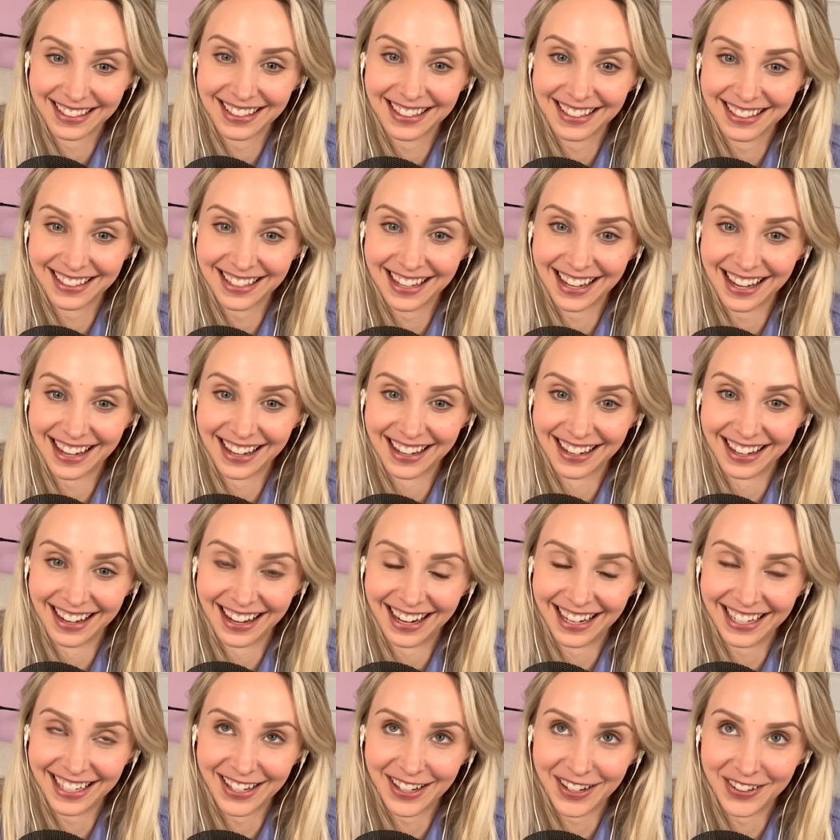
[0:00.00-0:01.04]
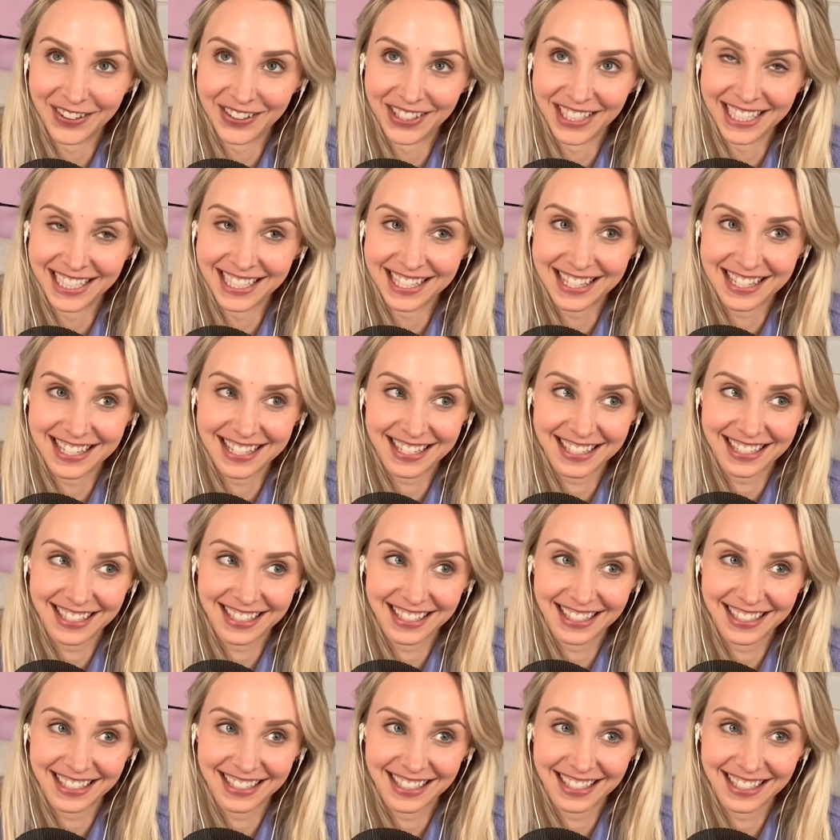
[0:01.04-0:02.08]
Yeah, I know. It's
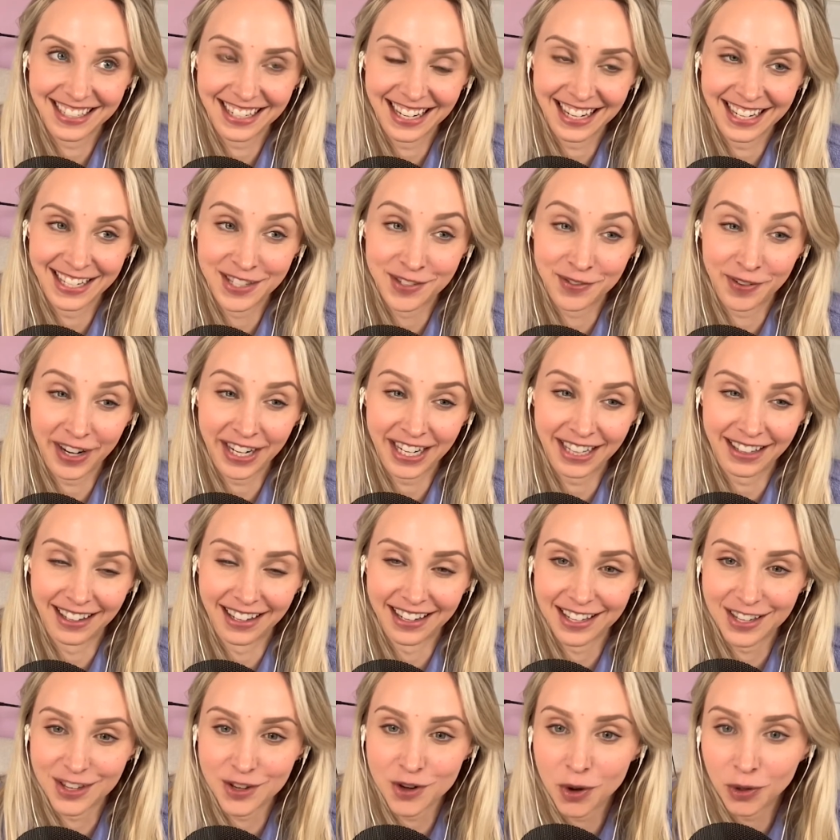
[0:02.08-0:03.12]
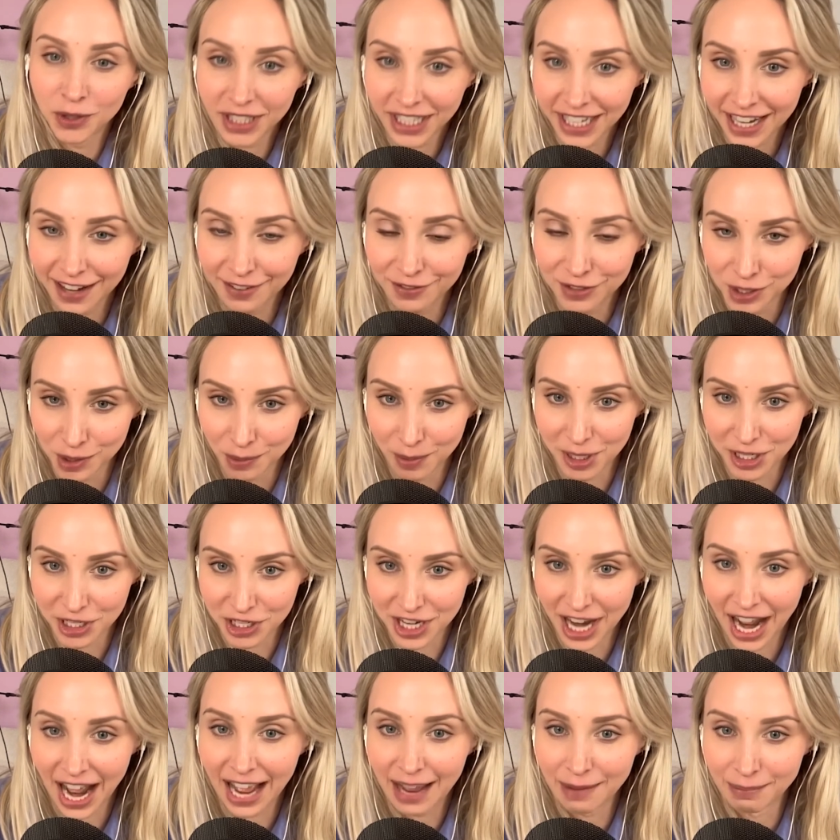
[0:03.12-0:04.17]
funny. Like, you only have so much
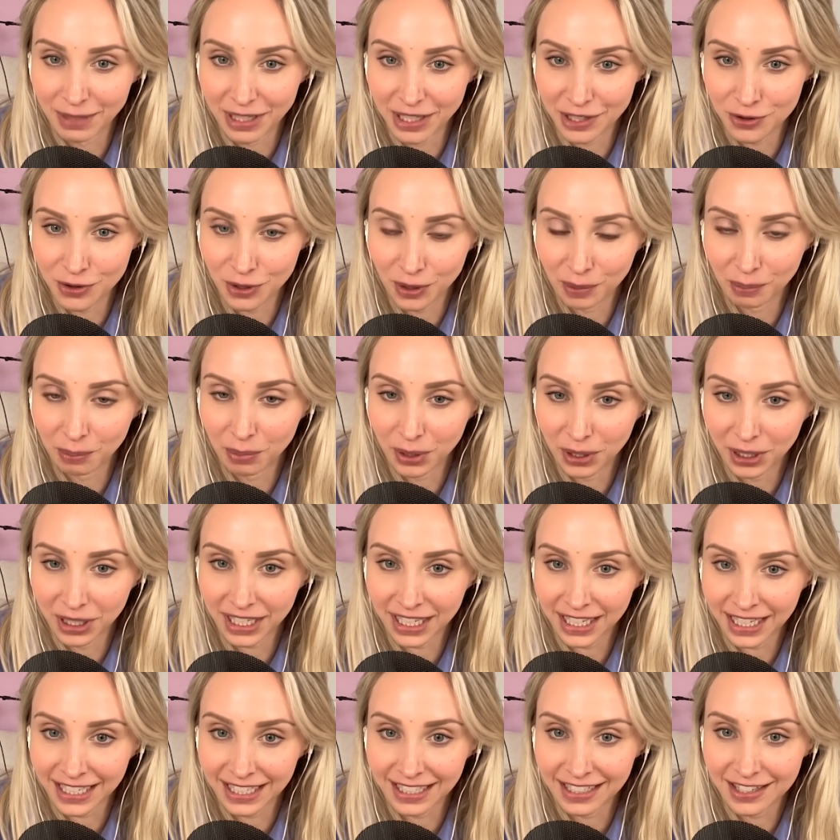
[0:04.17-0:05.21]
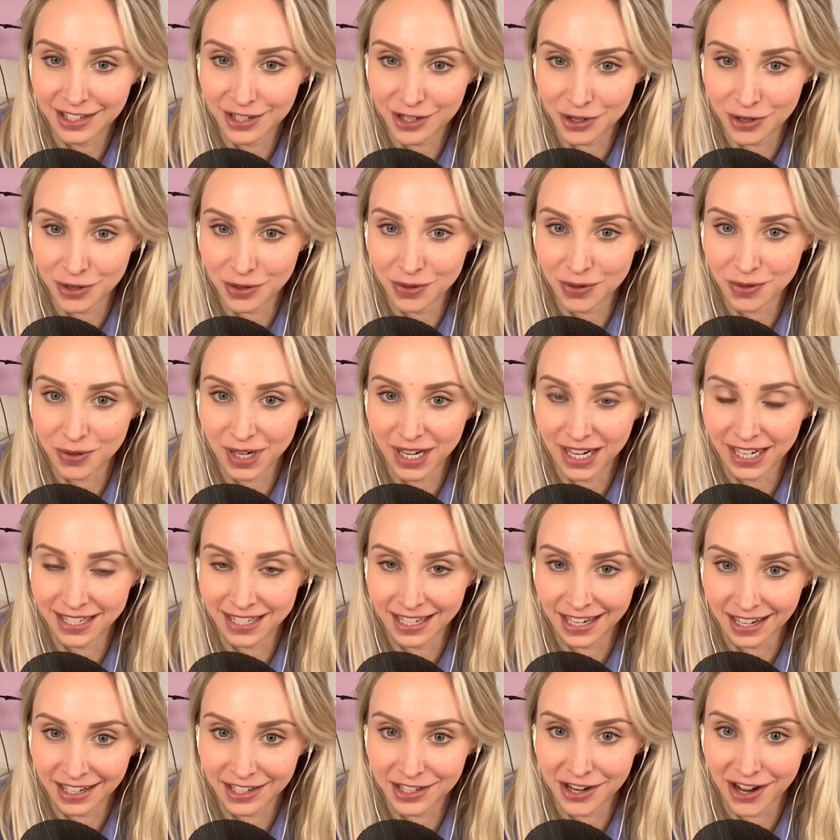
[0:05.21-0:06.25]
time that you can put into a
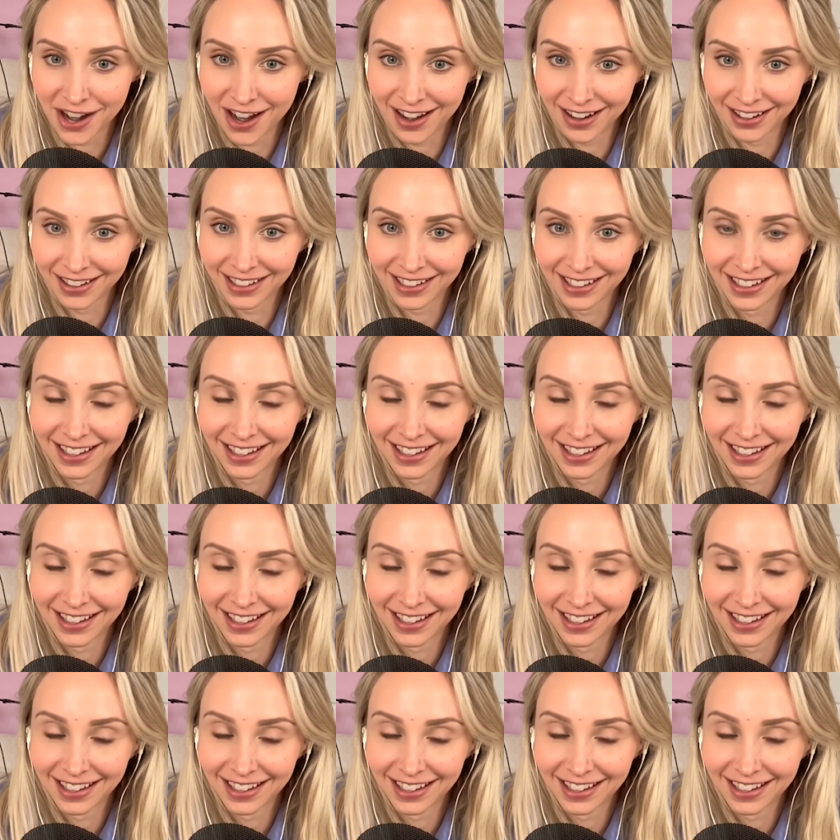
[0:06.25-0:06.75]
TikTok.